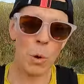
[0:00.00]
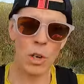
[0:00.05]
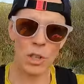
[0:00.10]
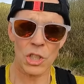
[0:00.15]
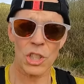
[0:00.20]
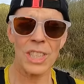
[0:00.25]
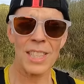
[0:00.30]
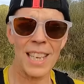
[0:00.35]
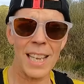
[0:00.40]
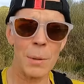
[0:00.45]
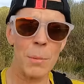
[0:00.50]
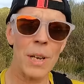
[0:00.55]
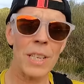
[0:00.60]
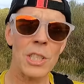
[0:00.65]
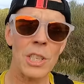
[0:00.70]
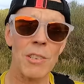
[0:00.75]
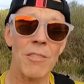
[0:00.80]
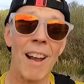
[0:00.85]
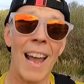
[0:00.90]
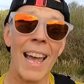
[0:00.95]
to what she did
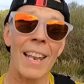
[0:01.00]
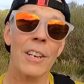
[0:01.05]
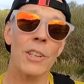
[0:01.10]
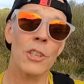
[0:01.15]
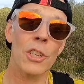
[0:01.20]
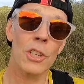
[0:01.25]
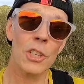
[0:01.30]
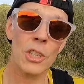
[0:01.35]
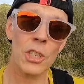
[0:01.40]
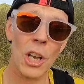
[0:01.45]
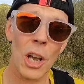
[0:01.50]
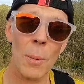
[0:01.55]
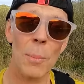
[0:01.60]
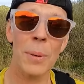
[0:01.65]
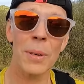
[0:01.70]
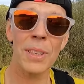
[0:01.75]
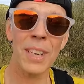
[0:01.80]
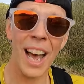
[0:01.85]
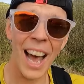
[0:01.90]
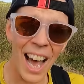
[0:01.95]
when she ran the
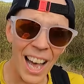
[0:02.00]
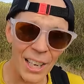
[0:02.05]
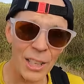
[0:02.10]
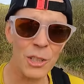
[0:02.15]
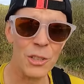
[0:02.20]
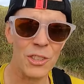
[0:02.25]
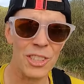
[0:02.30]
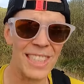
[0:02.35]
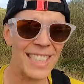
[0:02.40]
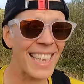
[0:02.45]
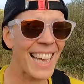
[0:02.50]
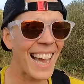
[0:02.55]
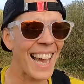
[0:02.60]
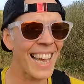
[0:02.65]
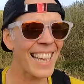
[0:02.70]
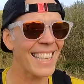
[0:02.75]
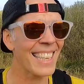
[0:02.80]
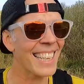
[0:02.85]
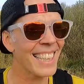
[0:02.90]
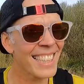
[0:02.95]
Serpent
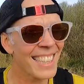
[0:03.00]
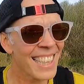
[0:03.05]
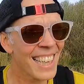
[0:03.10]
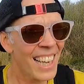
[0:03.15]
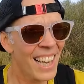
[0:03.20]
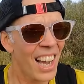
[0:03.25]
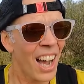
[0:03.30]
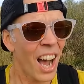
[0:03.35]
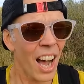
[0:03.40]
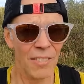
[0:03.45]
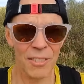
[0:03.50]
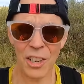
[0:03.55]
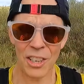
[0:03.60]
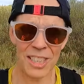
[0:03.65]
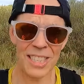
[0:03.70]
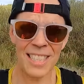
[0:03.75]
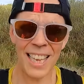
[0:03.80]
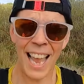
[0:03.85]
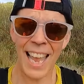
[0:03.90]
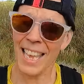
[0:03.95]
100K? And I've
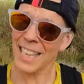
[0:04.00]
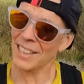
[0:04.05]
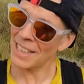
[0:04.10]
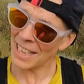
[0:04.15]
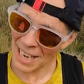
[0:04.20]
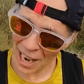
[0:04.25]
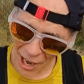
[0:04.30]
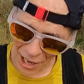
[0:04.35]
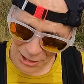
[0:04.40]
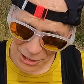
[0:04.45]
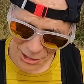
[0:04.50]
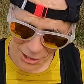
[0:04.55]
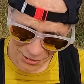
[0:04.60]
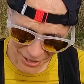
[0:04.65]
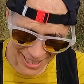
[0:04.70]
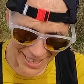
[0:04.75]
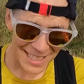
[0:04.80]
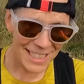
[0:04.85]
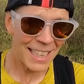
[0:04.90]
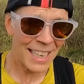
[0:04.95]
got to say, the
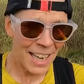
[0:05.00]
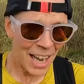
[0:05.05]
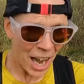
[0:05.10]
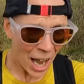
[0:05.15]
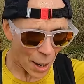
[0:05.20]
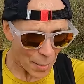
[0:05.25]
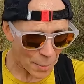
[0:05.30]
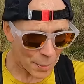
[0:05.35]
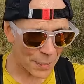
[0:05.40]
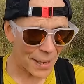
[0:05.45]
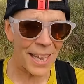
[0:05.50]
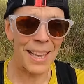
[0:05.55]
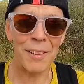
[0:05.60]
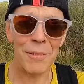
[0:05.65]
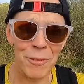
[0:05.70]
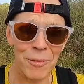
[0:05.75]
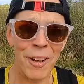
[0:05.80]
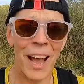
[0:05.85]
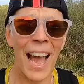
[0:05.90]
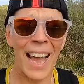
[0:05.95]
answer is a
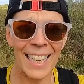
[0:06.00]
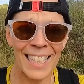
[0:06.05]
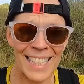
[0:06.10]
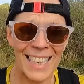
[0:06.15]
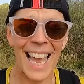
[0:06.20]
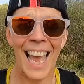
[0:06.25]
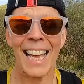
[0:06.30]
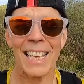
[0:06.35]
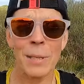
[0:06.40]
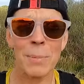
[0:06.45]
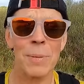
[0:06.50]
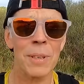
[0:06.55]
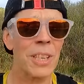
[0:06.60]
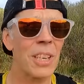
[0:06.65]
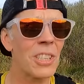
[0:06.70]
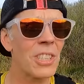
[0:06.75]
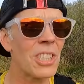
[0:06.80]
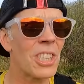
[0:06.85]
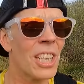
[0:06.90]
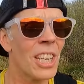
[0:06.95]
big fat yes,
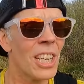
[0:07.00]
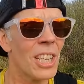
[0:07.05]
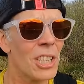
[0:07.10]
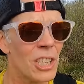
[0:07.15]
because